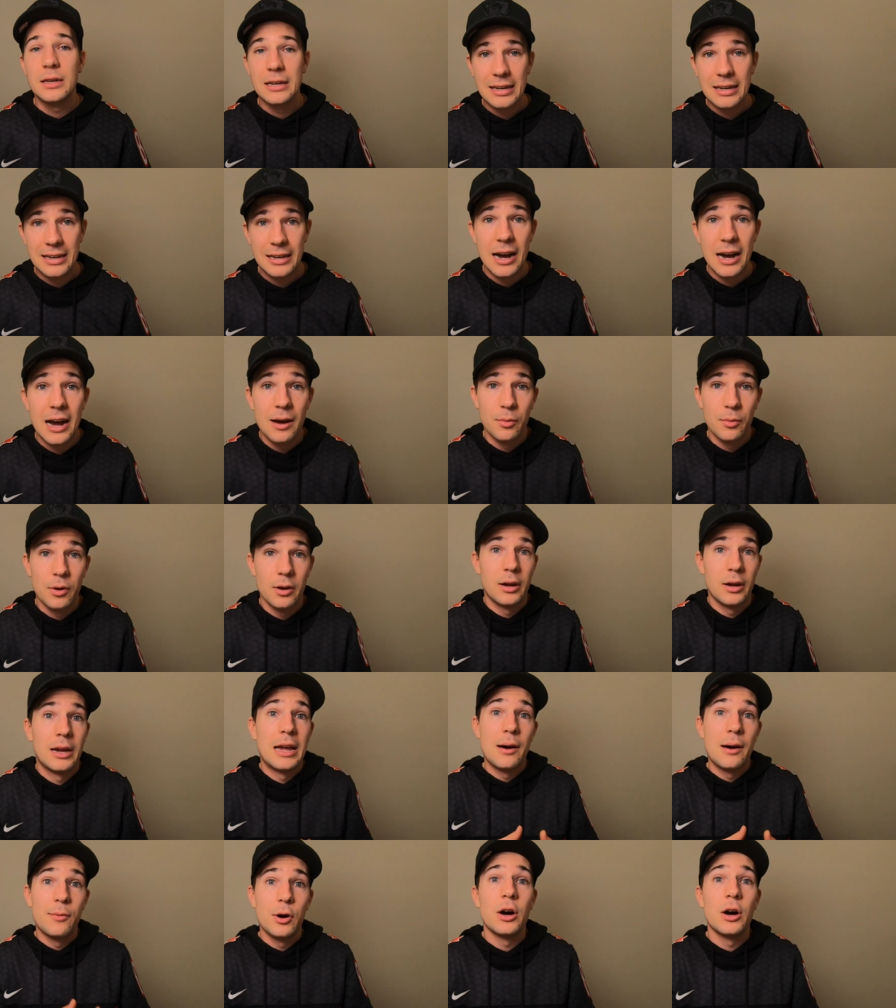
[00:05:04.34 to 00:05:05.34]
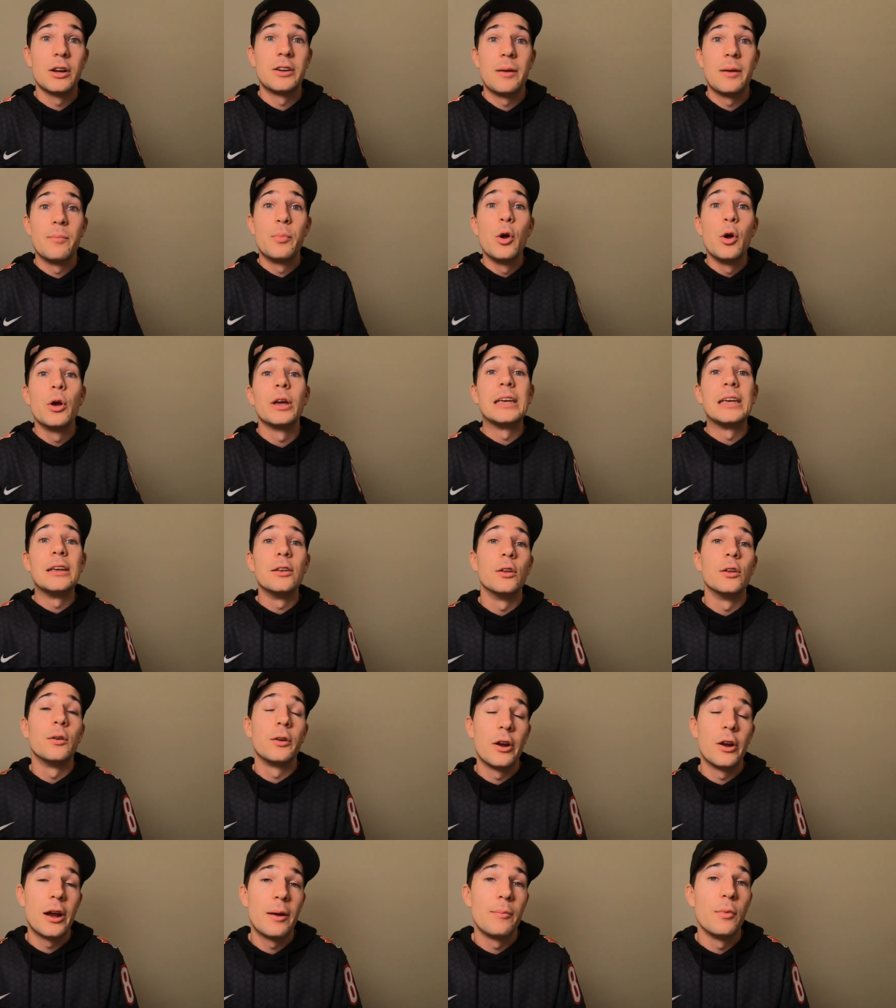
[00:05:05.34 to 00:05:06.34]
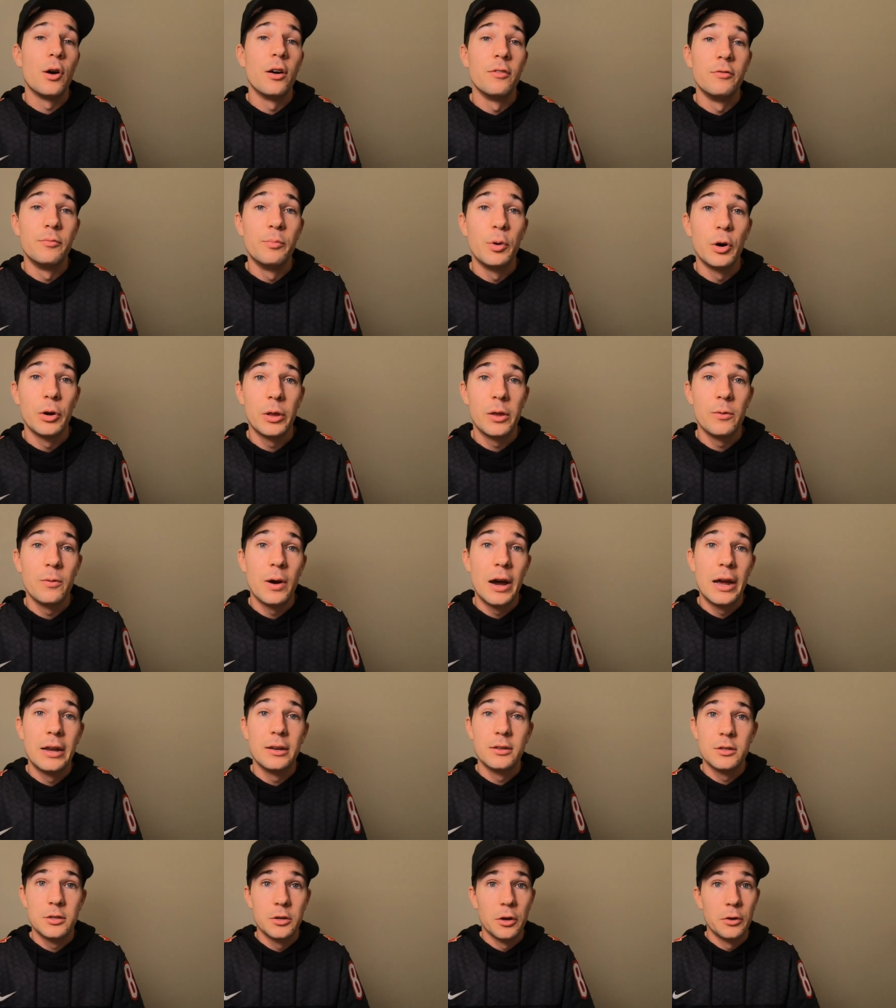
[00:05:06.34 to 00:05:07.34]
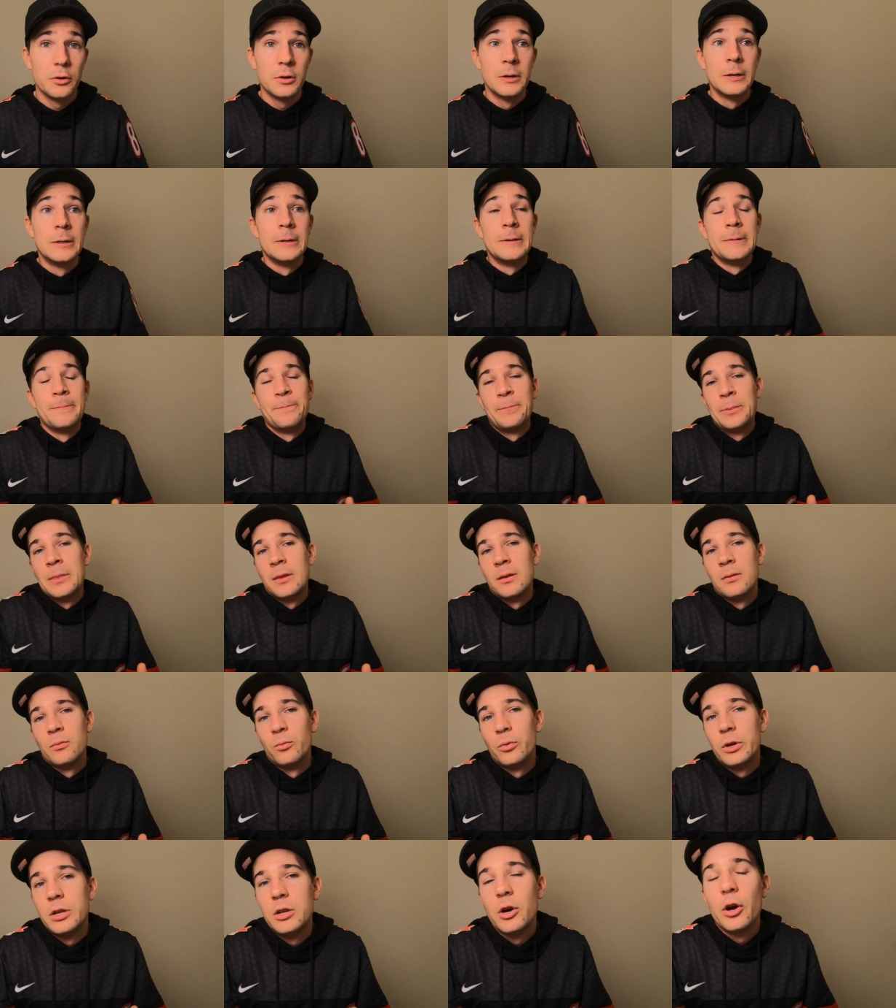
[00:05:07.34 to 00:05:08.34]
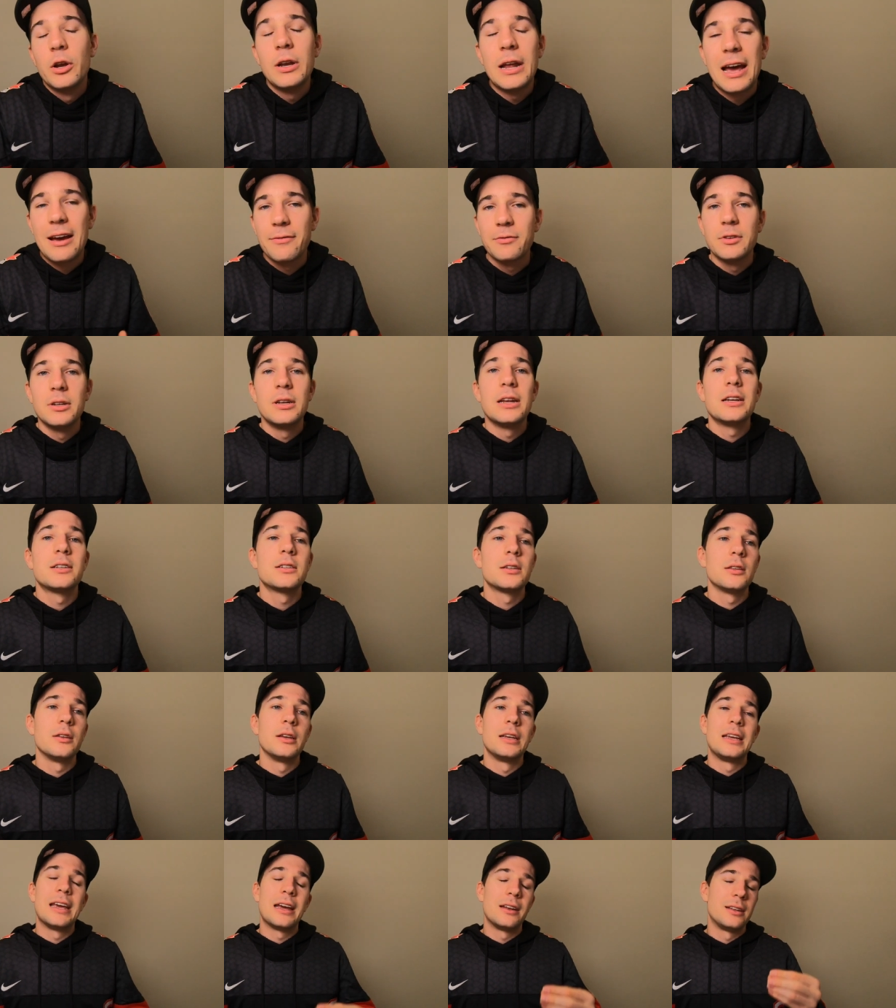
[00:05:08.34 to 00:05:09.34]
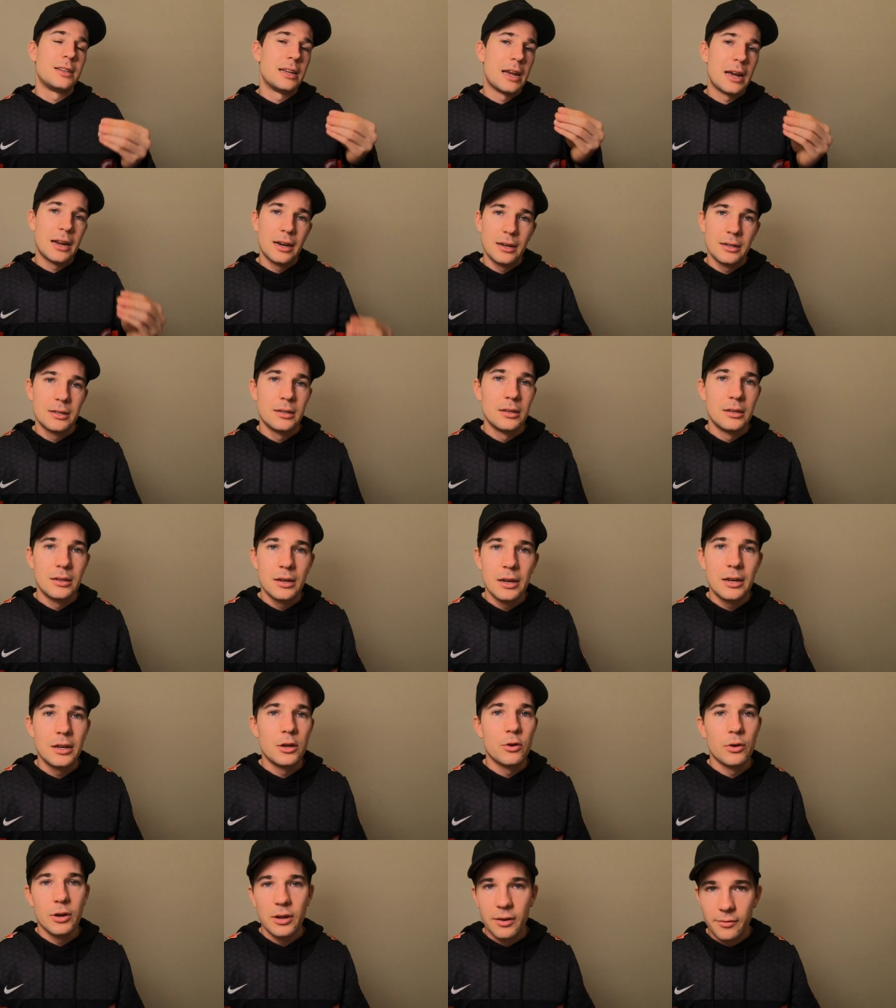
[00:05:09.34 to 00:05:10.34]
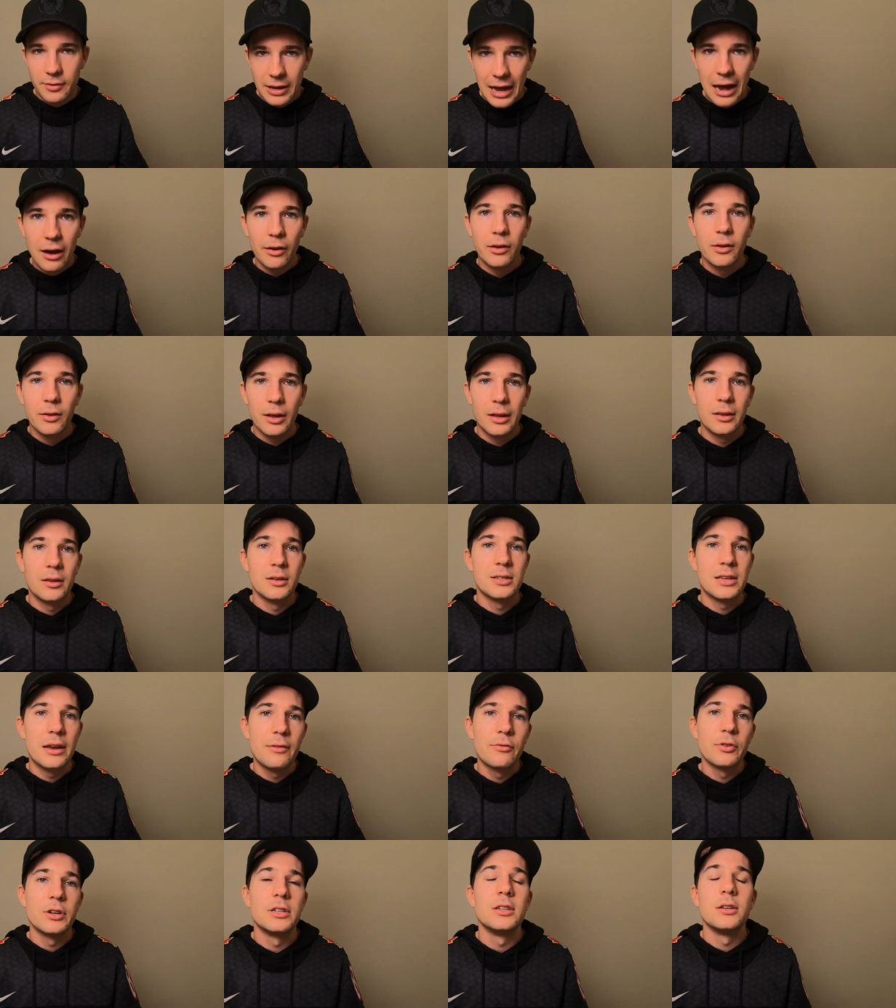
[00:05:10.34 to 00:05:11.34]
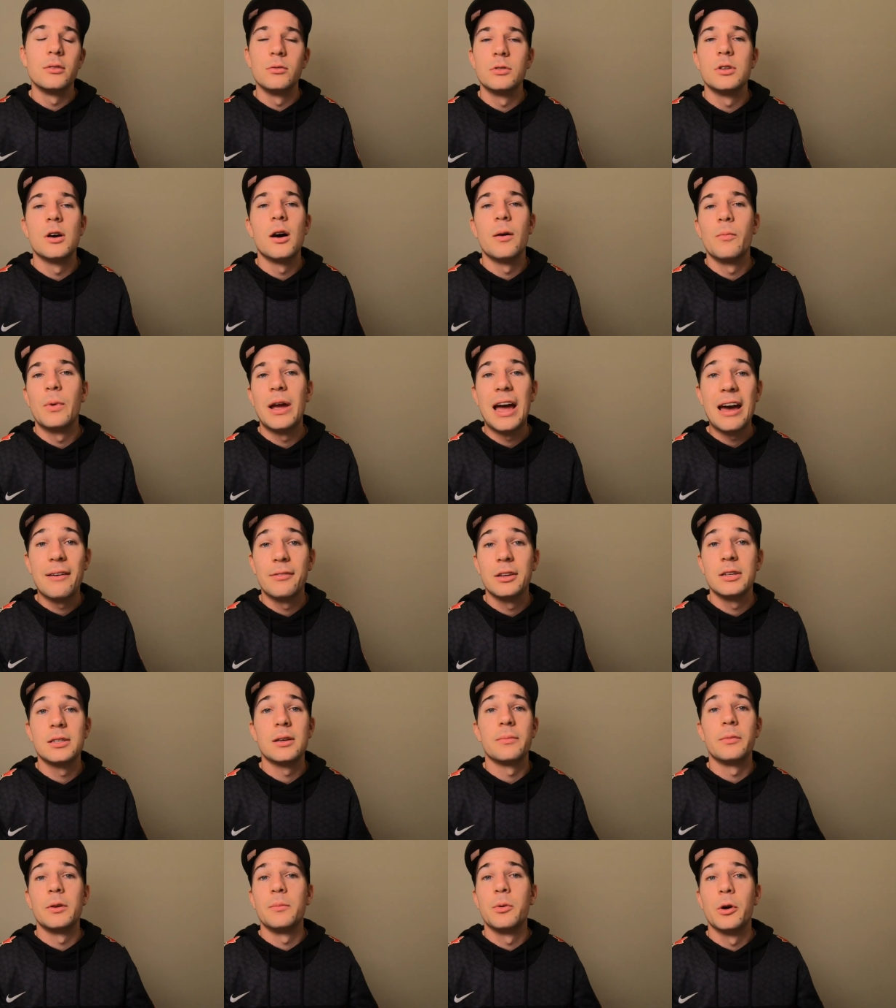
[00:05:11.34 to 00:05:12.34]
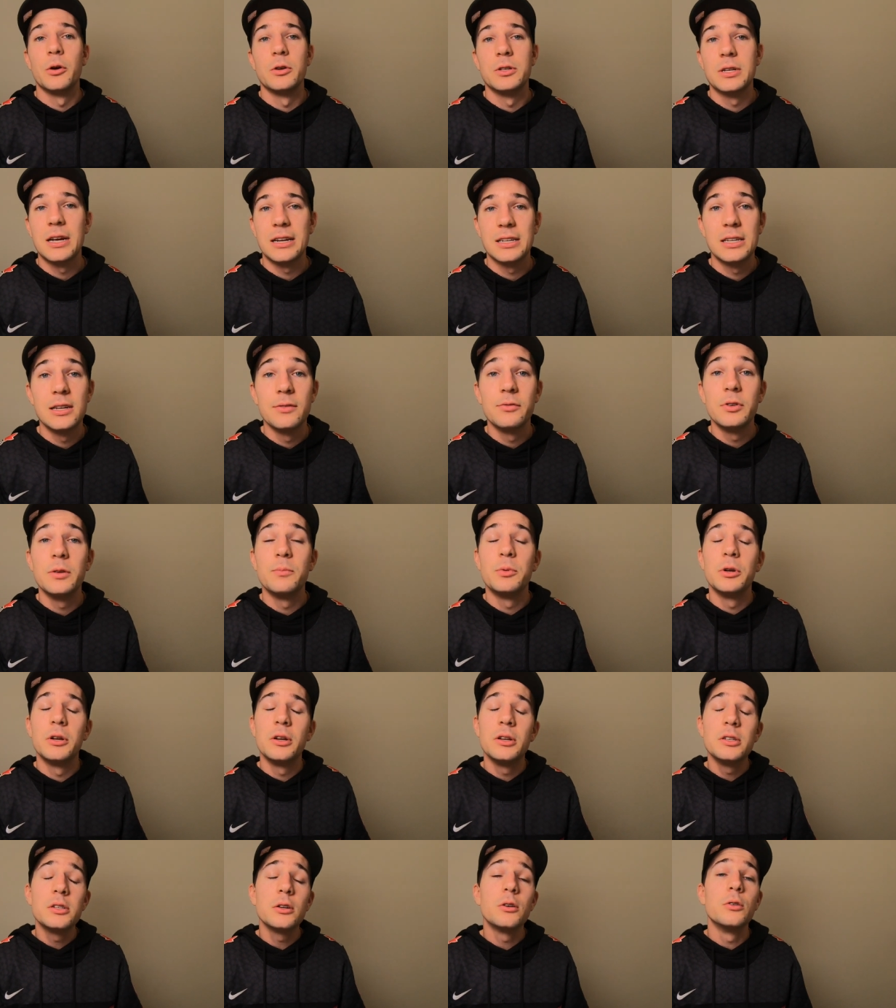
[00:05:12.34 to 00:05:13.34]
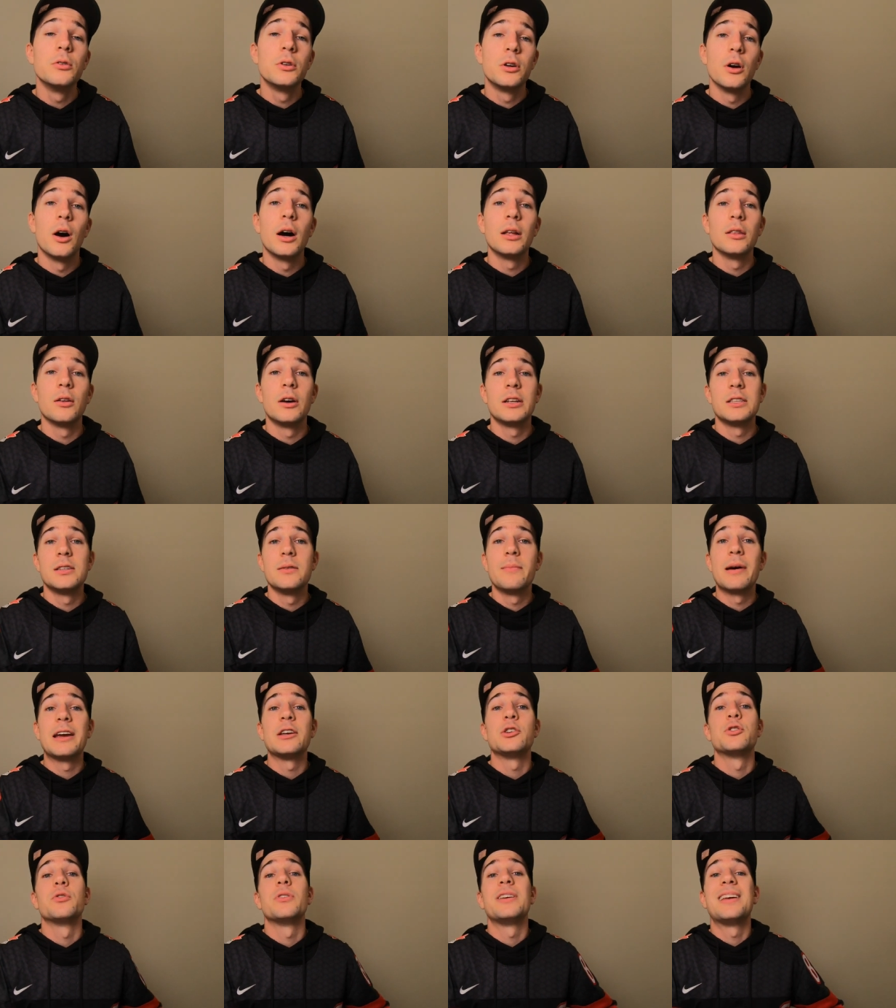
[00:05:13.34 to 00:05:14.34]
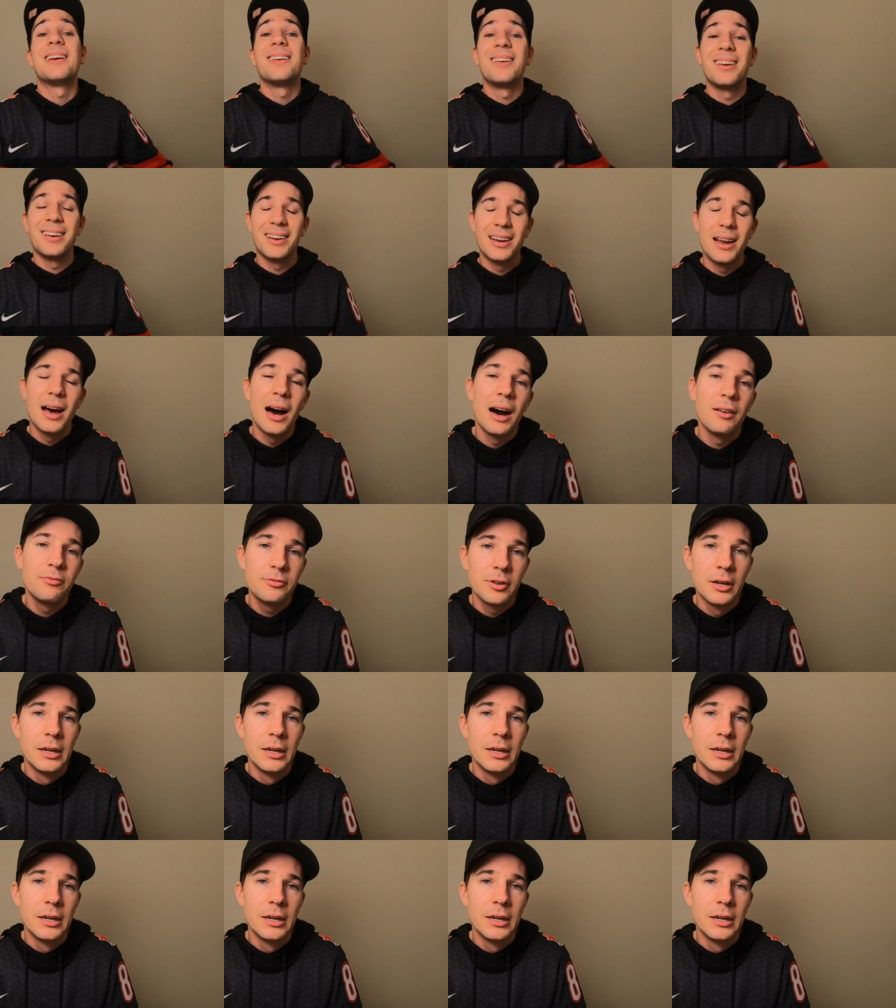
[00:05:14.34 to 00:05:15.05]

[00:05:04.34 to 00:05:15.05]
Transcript: carb, uh, carbohydrate per kilogram of body weight. So we don't have to necessarily get down into the nitty gritty of calculating this every single time we're having something post activity, but it is a good guideline to make sure you're getting enough.